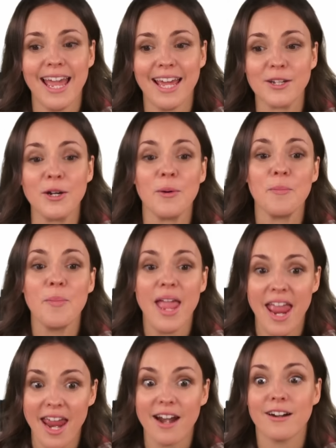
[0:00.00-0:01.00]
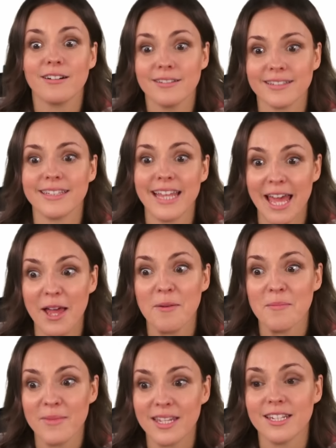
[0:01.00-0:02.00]
and compare
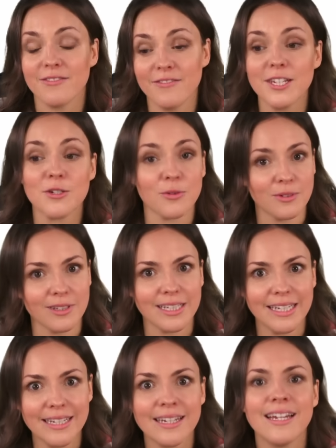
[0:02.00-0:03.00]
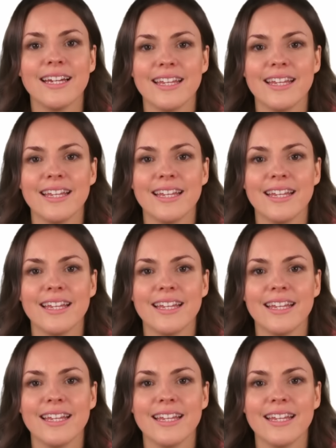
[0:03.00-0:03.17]
them individually.